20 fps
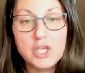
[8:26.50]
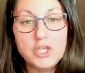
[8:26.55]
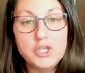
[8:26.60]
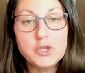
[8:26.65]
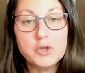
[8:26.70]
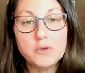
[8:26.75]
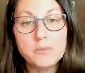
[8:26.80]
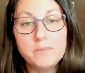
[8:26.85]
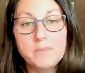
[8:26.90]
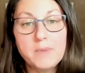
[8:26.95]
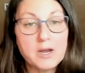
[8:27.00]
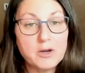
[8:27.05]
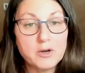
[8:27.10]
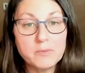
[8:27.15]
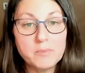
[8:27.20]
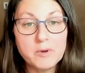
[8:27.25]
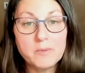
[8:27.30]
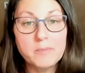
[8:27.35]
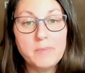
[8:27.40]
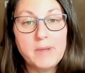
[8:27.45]
you're better
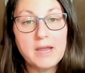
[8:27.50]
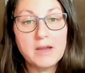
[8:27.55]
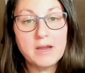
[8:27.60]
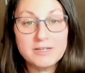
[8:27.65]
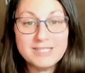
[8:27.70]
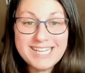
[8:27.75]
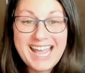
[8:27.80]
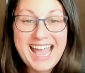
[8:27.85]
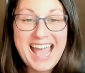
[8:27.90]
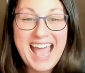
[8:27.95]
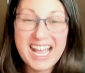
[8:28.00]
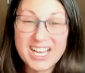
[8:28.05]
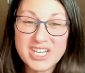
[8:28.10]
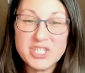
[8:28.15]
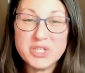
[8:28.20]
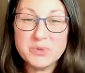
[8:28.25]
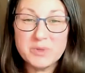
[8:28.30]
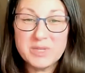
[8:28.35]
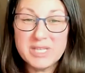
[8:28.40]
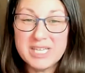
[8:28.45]
prepared to
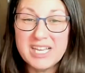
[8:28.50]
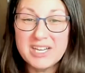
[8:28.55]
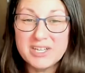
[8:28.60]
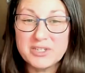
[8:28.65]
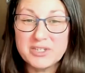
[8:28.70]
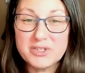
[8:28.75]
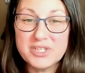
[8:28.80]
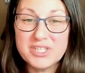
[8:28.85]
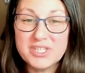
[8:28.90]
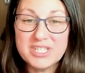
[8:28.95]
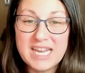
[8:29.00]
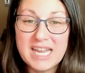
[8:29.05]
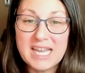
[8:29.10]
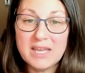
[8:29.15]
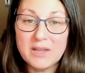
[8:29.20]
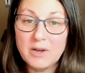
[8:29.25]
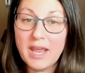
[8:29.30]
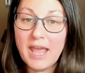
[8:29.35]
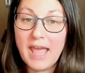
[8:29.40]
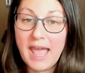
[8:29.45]
actually
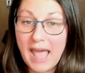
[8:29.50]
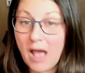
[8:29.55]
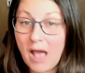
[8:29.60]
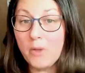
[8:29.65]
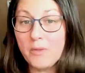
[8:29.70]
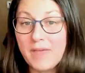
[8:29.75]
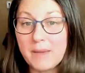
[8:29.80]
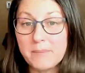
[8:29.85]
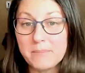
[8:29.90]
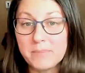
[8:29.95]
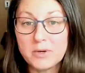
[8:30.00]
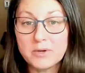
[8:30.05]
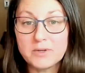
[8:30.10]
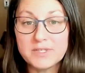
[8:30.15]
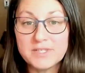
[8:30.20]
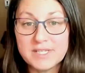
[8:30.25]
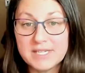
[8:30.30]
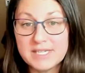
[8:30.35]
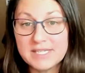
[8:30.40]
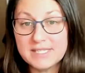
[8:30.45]
understand how that
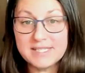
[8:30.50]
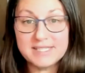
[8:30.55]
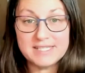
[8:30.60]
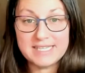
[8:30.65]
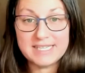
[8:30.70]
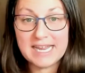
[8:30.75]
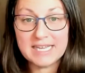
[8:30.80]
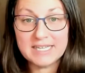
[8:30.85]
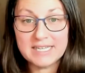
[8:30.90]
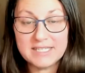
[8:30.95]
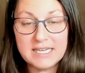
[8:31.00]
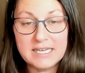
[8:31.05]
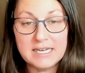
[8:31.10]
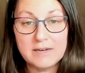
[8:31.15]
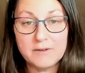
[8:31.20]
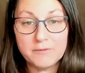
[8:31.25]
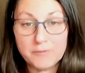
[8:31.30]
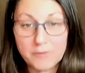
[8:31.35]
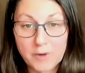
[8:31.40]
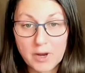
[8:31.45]
person is standing
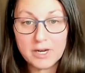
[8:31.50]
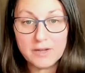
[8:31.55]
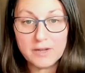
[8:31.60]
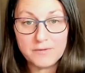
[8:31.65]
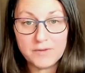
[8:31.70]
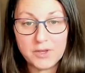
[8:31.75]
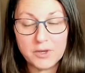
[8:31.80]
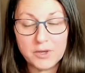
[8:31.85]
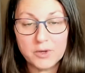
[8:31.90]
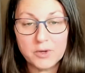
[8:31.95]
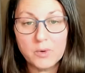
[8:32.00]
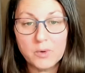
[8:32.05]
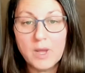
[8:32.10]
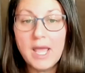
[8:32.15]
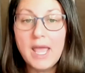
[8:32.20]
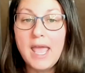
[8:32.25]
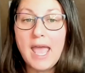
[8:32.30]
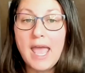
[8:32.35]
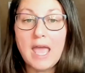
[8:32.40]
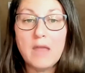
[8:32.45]
in front of you
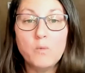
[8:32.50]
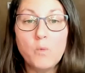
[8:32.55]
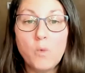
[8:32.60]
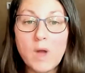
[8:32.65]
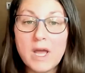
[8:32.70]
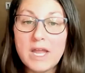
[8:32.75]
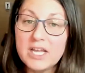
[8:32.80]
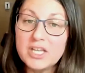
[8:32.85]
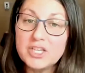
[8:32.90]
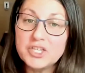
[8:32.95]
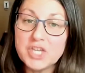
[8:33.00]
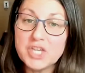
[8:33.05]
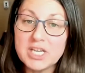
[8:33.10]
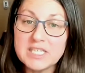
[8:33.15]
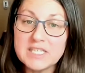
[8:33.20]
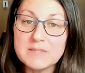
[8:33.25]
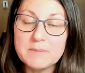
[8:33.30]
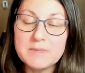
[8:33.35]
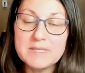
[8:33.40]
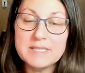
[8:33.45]
and what
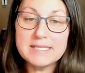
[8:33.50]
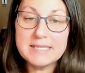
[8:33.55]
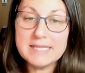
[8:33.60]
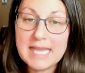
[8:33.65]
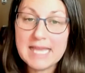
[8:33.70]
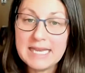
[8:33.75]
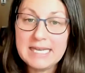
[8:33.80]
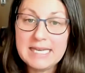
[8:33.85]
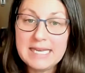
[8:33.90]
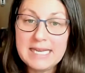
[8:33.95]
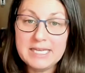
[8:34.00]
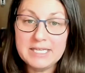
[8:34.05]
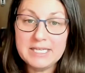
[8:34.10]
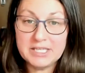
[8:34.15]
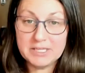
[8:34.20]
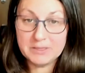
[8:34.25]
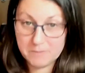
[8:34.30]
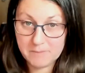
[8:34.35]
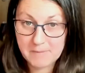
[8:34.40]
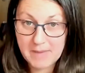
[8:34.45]
adjustments they need
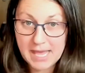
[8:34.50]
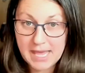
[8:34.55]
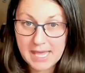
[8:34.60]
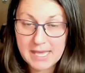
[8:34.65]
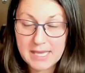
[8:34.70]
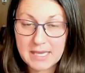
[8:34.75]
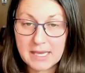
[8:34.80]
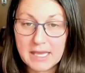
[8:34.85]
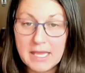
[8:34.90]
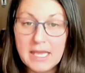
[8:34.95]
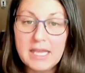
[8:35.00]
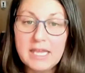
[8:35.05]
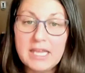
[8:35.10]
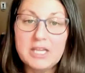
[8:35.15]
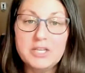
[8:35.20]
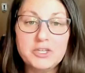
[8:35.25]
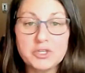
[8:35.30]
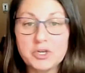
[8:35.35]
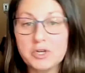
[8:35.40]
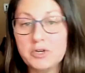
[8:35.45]
to make
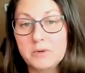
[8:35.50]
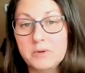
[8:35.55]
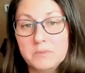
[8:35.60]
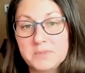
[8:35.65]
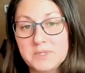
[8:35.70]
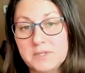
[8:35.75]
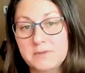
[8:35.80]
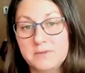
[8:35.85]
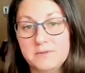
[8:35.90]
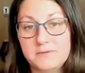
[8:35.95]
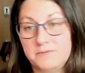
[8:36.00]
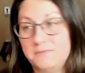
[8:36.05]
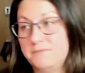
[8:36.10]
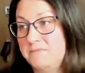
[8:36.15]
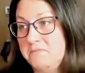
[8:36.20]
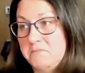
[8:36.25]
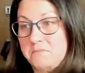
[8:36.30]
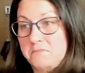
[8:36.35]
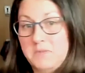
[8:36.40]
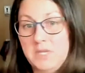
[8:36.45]
in terms of,
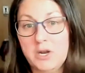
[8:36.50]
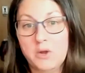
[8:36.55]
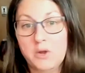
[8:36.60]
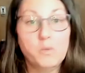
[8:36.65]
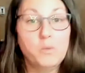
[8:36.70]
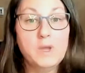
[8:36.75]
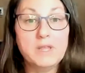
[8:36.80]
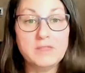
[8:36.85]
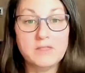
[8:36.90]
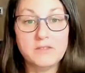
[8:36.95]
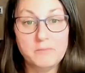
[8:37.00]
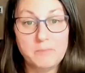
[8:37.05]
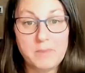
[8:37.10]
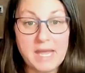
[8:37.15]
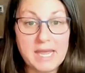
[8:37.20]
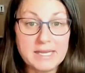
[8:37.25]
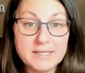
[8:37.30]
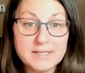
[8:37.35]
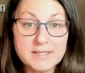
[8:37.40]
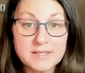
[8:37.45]
width of
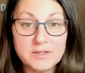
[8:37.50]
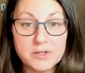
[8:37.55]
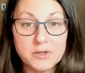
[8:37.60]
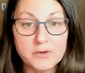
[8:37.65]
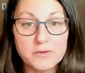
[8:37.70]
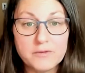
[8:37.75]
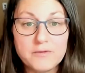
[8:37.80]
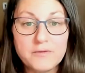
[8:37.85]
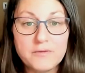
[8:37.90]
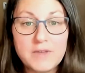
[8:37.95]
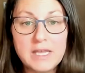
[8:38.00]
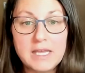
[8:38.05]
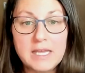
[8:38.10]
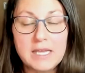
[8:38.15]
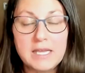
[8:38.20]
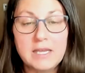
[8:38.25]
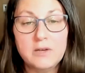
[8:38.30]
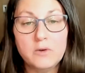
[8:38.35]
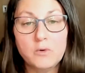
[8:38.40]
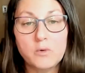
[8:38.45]
base in their
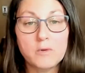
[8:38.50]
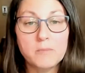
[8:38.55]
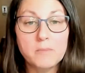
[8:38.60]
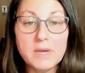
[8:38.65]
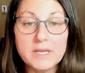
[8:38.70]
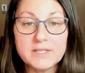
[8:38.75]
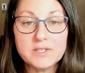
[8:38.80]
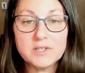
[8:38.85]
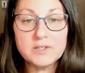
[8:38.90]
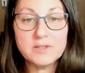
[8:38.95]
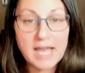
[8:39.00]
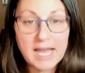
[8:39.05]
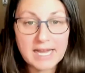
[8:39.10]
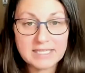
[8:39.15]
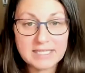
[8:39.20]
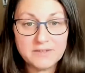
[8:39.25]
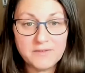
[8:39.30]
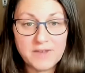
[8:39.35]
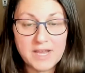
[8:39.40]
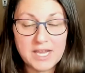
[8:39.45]
feet or muscle
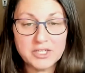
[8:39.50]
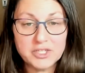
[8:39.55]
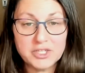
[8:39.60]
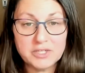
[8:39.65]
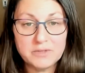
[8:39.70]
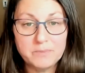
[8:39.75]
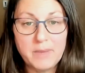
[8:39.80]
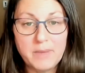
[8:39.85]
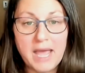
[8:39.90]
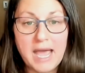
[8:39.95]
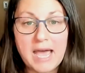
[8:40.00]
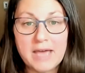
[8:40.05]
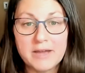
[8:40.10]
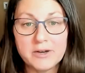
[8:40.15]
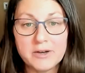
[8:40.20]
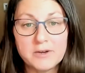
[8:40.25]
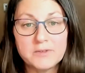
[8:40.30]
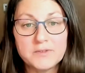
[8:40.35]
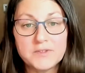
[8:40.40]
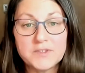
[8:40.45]
activation
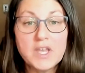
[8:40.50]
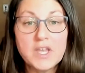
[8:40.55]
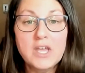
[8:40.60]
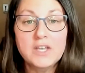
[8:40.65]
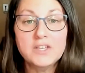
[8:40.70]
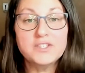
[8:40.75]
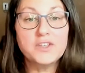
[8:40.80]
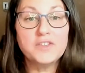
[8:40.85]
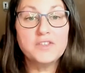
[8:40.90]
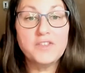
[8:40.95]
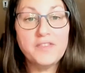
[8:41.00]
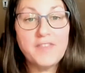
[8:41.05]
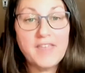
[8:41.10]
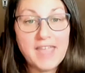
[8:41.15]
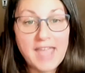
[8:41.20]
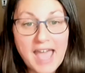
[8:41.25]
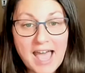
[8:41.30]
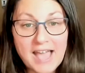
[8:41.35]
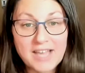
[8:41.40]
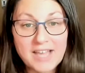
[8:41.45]
patterns, so that
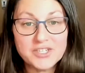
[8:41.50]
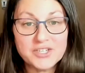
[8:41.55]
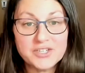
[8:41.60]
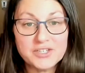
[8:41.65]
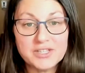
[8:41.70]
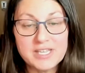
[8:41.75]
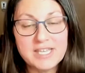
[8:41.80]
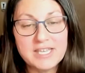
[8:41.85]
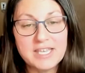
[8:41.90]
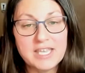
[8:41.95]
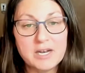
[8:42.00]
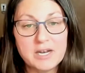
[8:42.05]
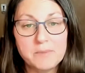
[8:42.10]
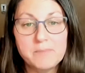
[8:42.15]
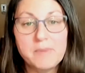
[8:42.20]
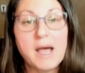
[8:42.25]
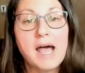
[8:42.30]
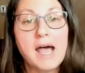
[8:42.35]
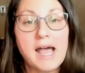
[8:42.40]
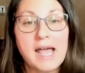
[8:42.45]
they actually can
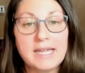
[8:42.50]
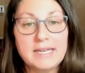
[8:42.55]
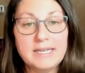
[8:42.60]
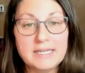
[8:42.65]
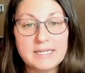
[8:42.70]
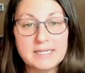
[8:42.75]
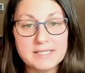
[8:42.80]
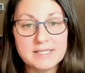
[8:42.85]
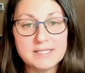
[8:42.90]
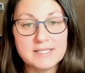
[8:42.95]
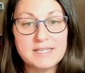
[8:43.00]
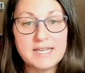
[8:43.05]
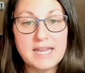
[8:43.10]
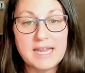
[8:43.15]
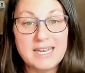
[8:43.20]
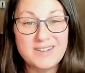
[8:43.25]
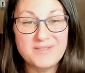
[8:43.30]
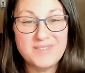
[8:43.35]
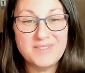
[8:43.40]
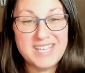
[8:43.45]
abide in a
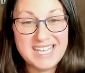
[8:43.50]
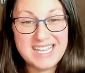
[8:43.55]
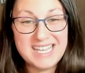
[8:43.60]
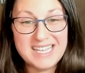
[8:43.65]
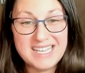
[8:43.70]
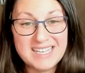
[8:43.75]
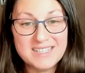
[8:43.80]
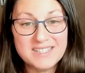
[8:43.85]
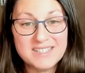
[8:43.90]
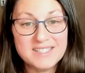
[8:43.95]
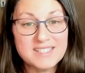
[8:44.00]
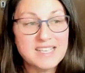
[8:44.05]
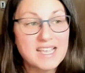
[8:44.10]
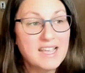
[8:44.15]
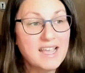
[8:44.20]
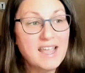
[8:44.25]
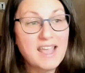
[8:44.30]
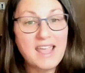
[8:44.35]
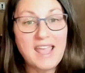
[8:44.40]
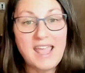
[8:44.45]
state of ease
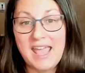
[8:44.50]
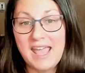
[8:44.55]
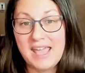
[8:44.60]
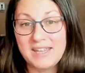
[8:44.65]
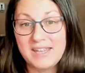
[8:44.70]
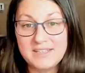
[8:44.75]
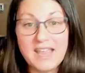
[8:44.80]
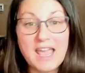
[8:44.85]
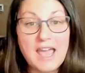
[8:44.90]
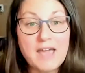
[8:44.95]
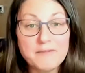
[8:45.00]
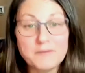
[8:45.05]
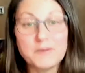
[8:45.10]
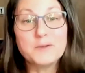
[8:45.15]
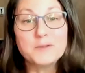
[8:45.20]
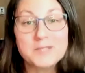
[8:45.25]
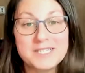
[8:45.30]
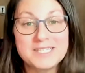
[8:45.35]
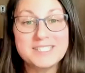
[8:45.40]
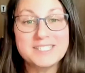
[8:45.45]
and
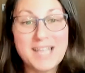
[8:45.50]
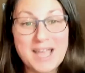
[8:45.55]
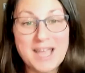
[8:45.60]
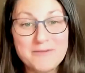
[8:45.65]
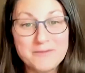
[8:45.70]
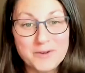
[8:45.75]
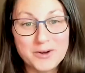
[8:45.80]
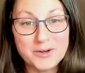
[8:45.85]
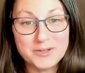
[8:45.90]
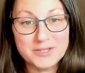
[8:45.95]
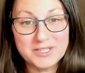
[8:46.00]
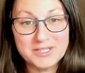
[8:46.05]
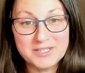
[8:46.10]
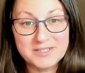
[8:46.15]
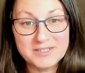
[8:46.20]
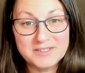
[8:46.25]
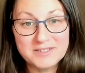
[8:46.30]
effortless effort.